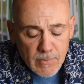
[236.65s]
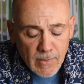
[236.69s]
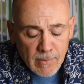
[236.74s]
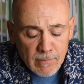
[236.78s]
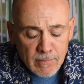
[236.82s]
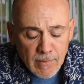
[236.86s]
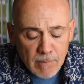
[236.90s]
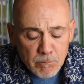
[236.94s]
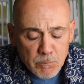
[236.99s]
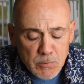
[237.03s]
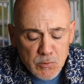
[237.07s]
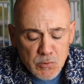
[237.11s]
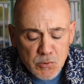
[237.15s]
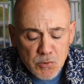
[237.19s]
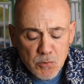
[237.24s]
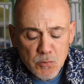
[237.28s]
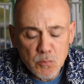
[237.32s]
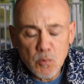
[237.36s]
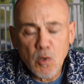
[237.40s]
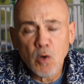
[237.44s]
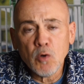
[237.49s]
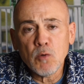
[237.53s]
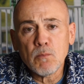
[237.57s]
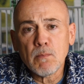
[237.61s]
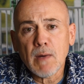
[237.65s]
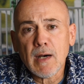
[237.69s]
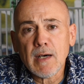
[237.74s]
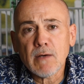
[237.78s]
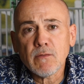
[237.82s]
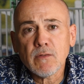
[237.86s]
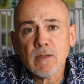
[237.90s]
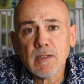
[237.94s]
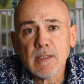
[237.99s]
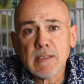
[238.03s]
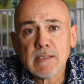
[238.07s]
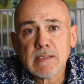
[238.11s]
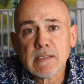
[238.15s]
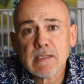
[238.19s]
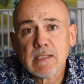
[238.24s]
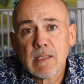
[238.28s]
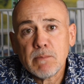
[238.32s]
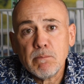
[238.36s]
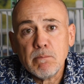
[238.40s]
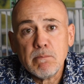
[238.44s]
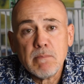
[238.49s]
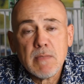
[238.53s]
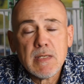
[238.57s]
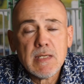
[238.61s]
Number 2, Oh
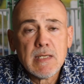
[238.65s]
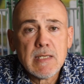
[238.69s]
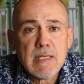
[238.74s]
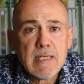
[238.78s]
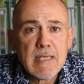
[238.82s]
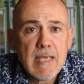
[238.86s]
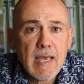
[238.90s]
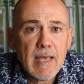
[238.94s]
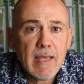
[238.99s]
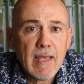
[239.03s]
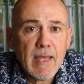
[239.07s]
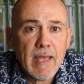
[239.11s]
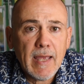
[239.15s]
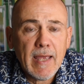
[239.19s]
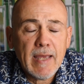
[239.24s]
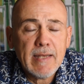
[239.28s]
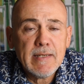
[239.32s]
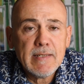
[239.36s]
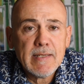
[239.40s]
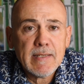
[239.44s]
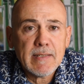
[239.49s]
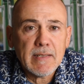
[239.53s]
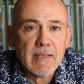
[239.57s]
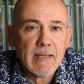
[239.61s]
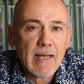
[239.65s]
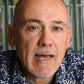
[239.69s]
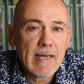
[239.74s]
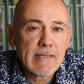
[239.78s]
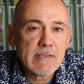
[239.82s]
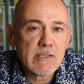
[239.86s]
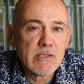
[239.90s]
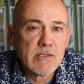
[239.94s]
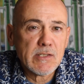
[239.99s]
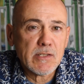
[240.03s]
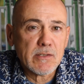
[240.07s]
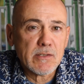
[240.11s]
Marvelous Me, ended last